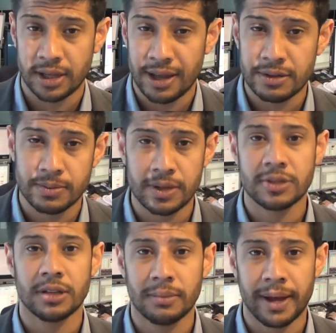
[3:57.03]
and that was
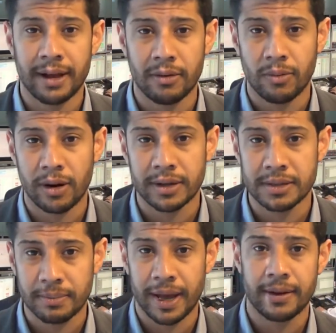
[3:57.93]
mostly on the back of worries
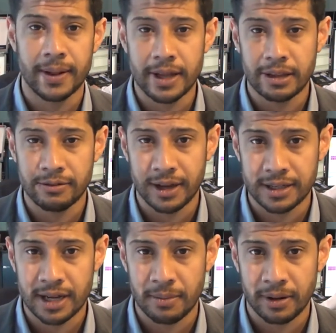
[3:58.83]
about the Fed
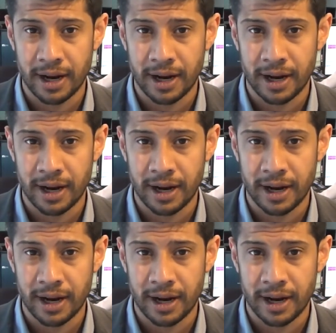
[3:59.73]
tapering.